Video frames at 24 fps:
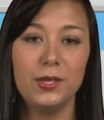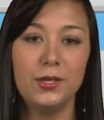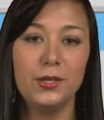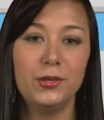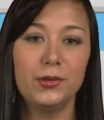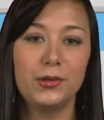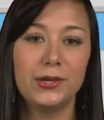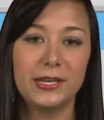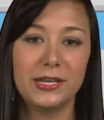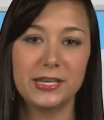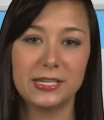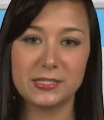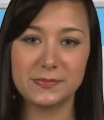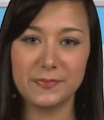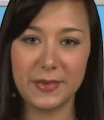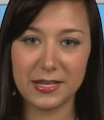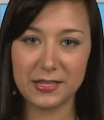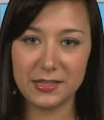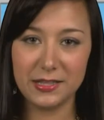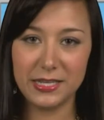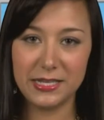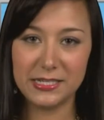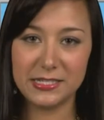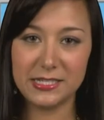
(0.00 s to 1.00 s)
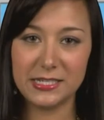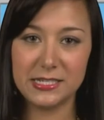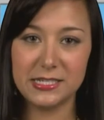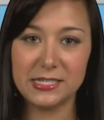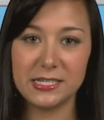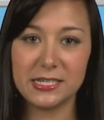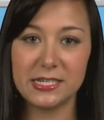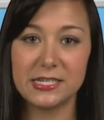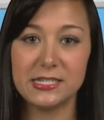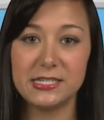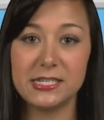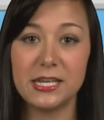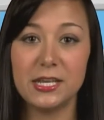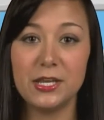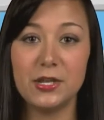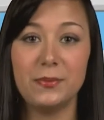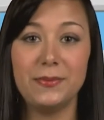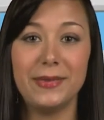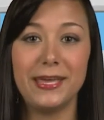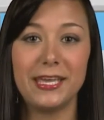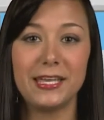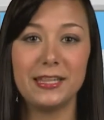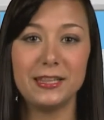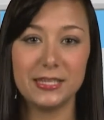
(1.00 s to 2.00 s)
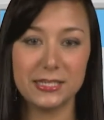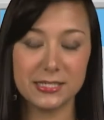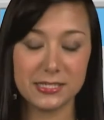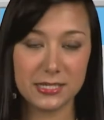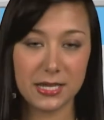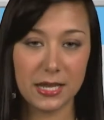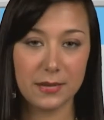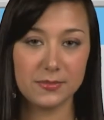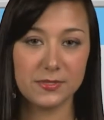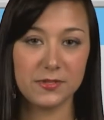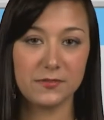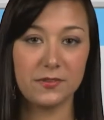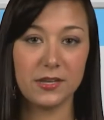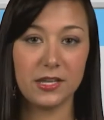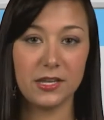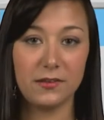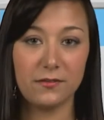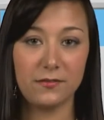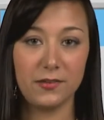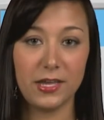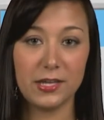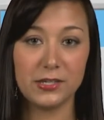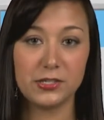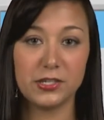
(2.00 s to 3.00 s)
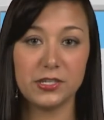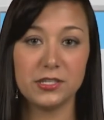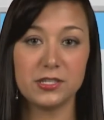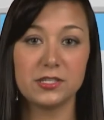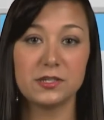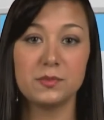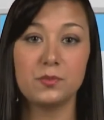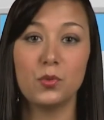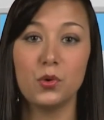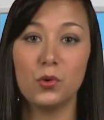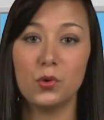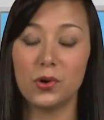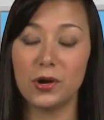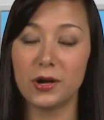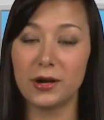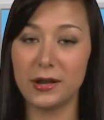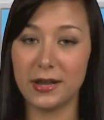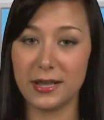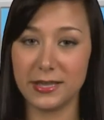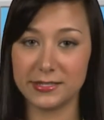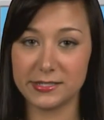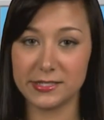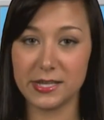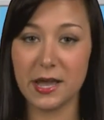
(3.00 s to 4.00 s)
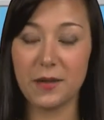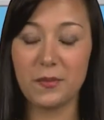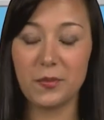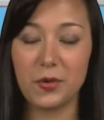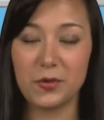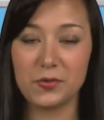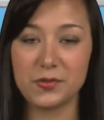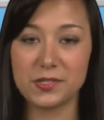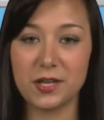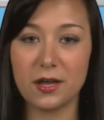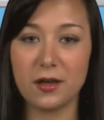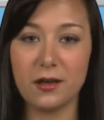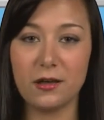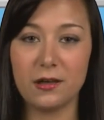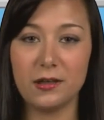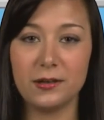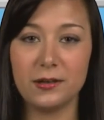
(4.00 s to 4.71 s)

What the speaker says: you can expect LinkedIn to continue making these types of innovations more as time goes on.